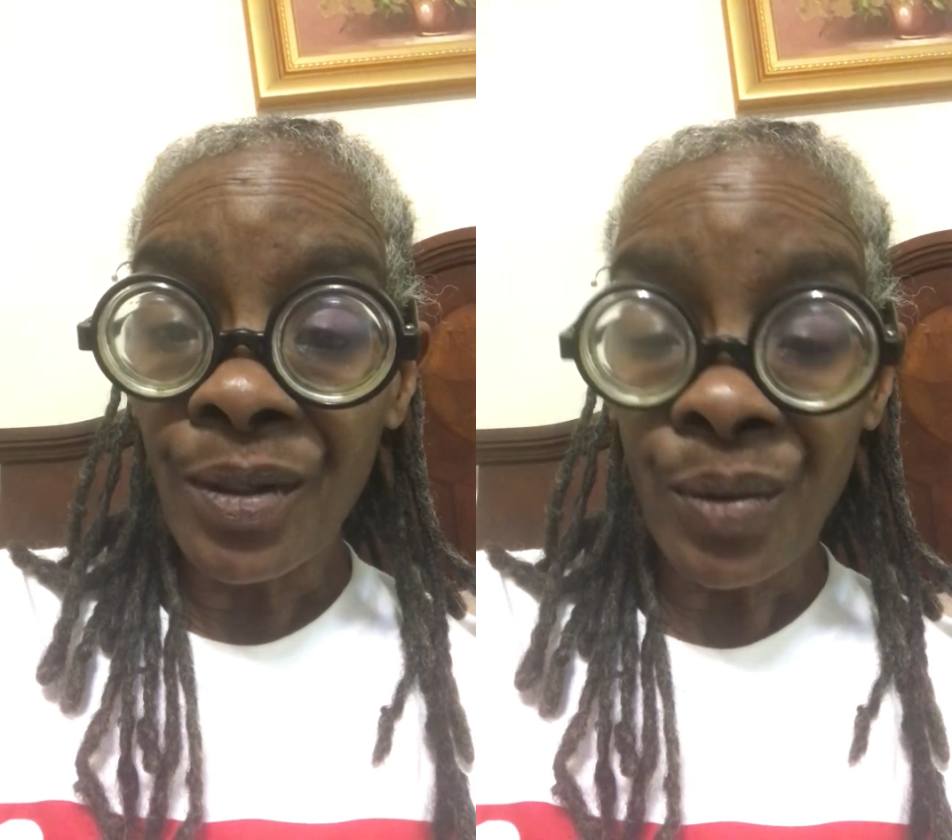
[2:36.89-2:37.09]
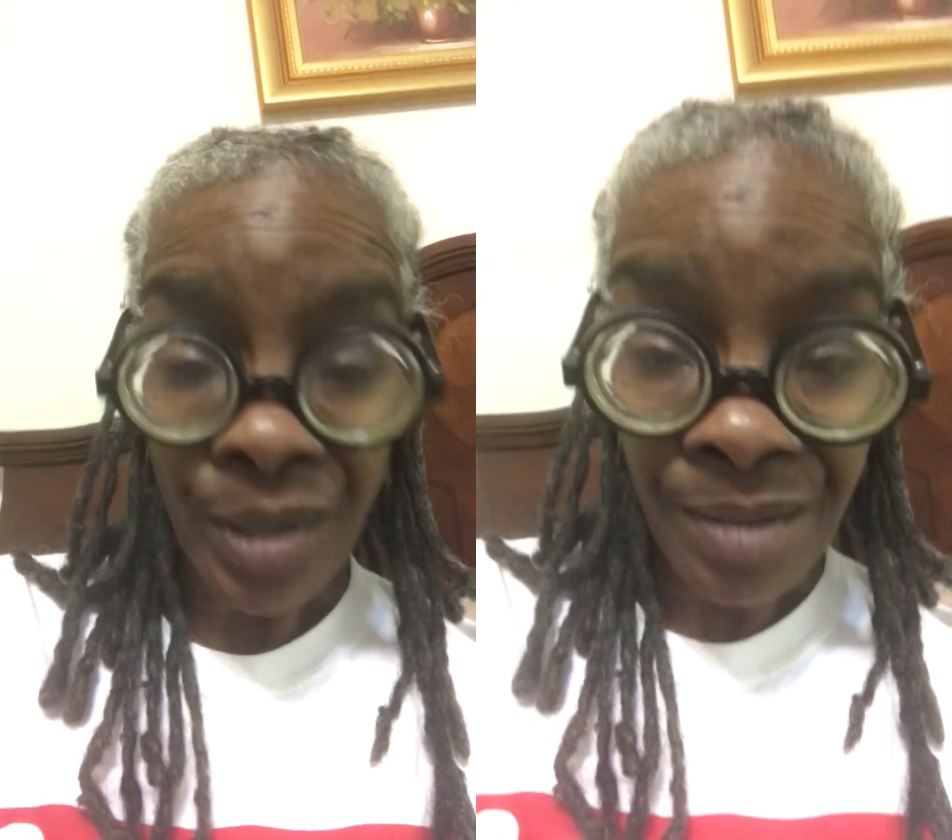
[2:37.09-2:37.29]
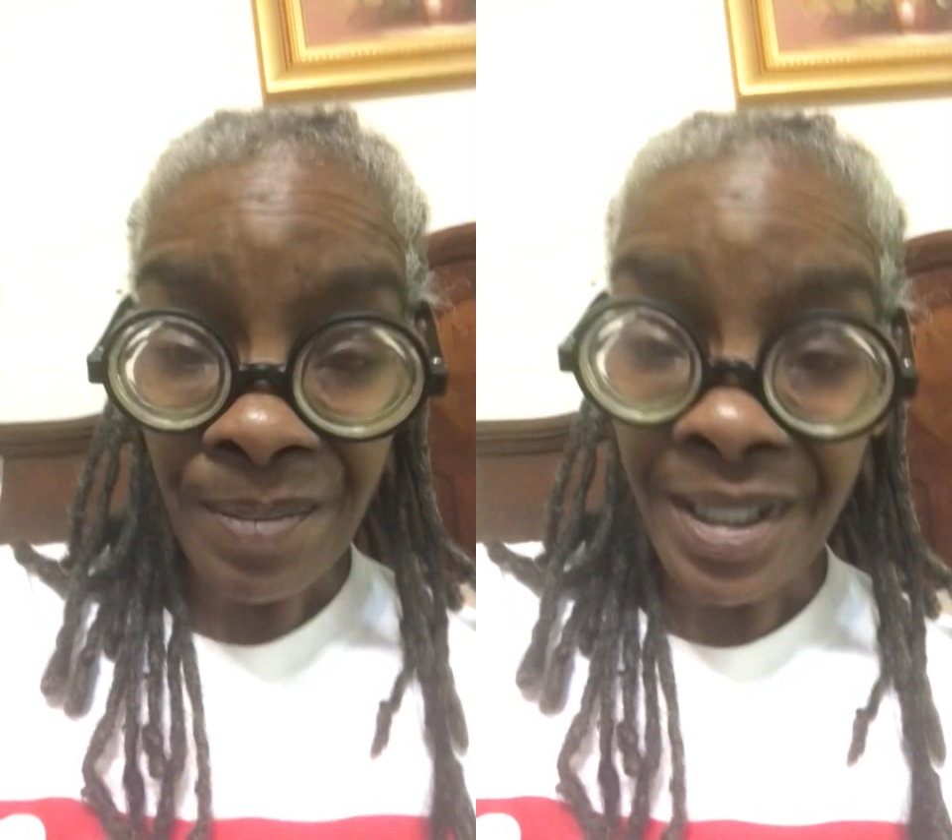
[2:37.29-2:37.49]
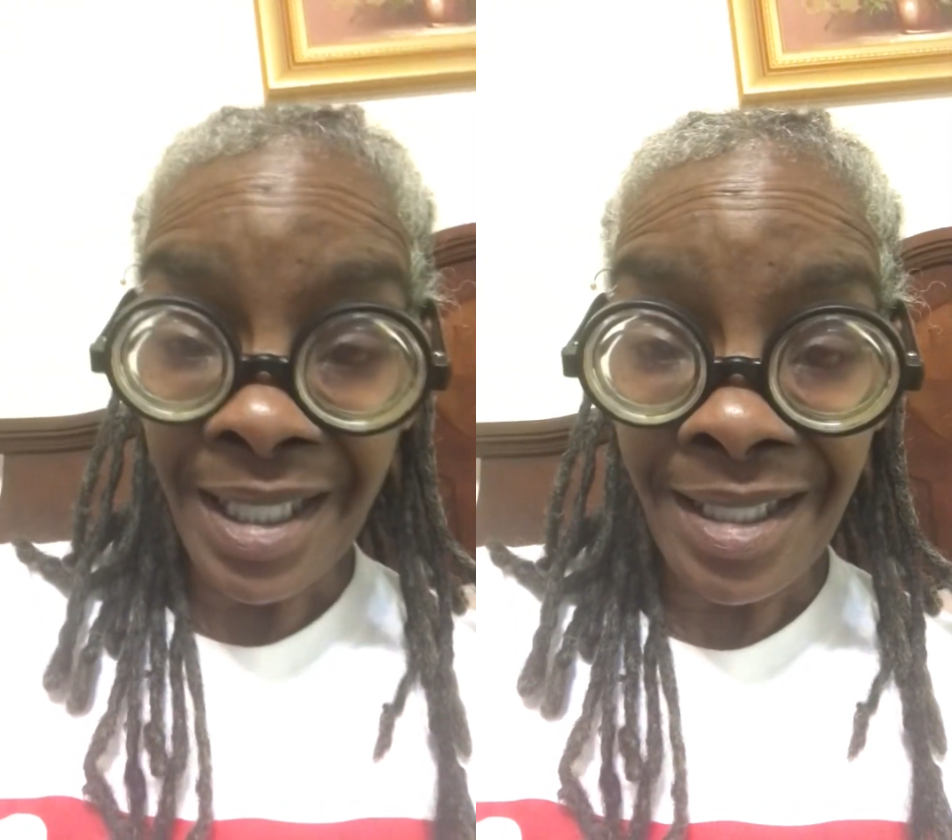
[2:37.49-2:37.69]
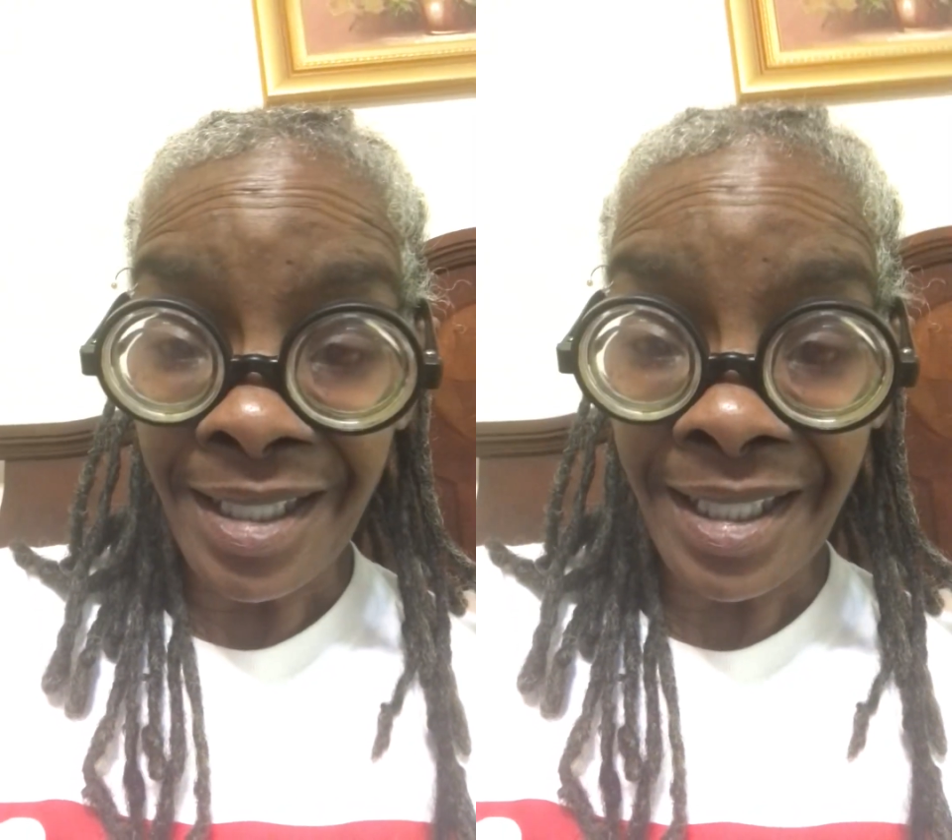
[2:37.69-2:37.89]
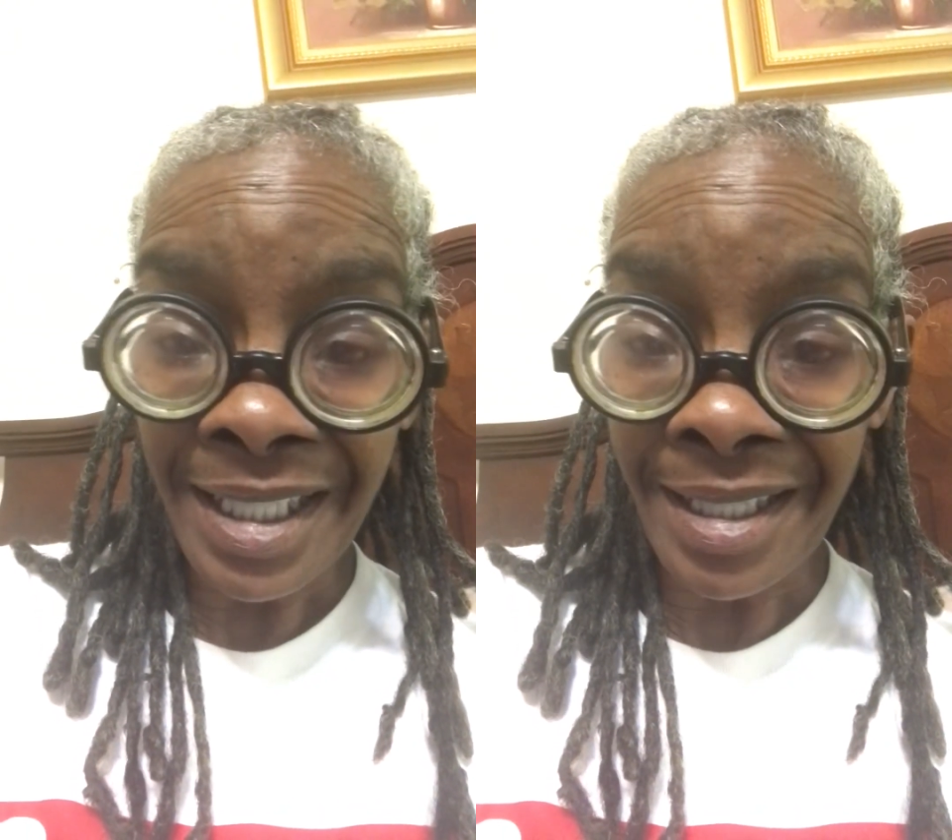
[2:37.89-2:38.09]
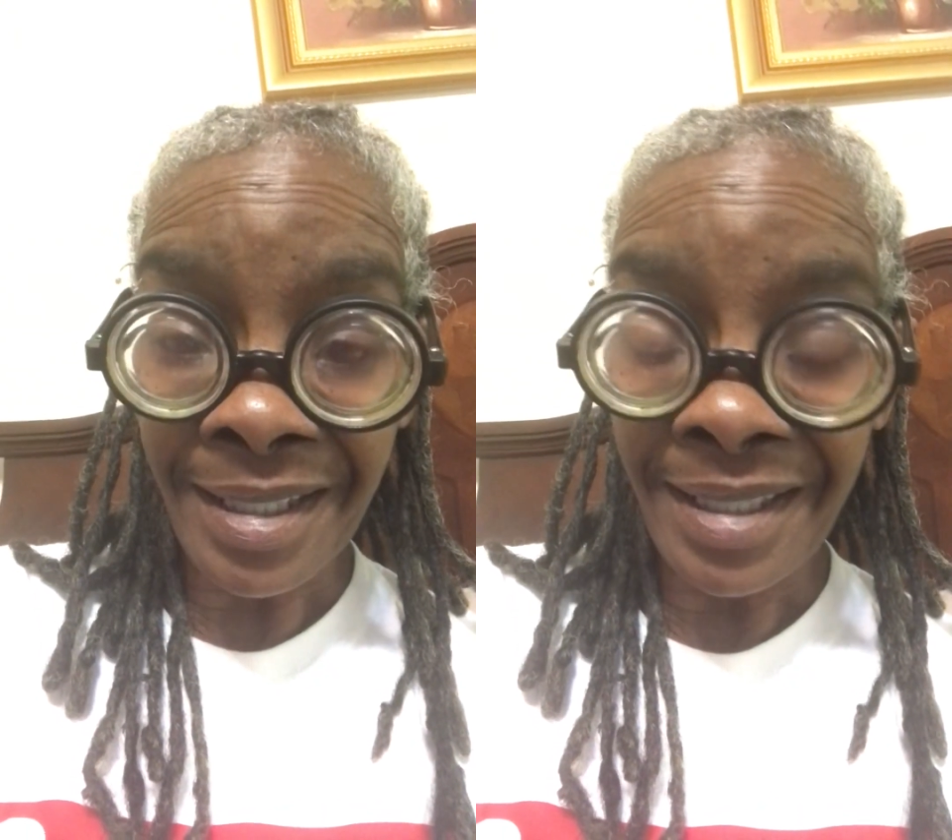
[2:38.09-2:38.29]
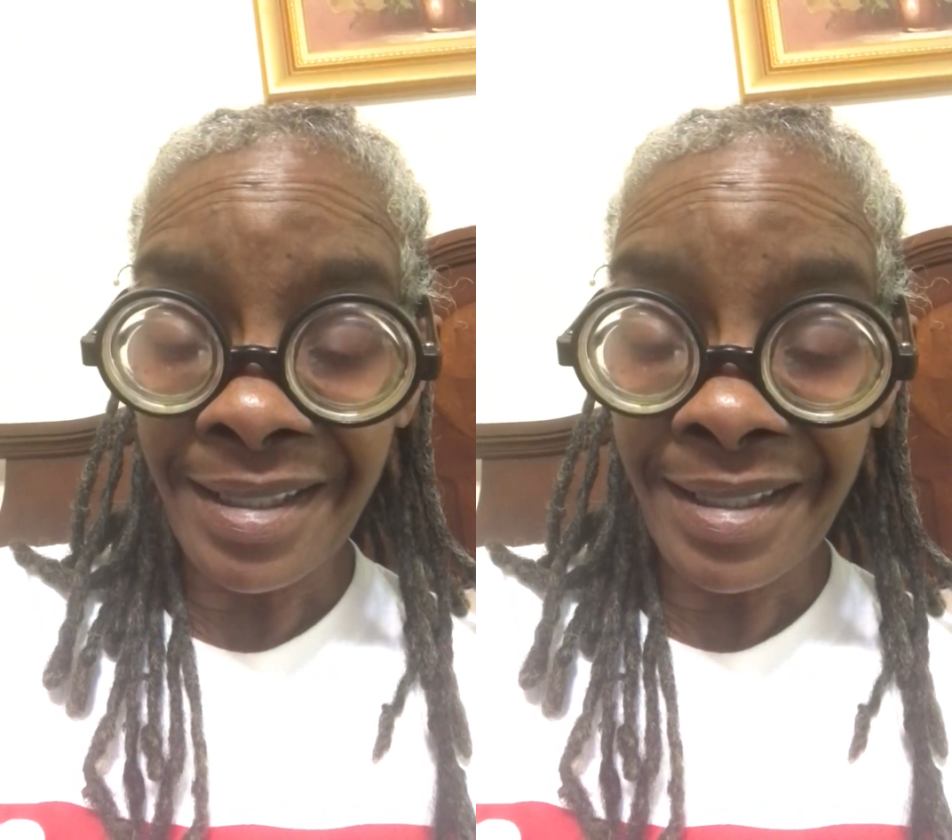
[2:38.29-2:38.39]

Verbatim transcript: whispered in her ear,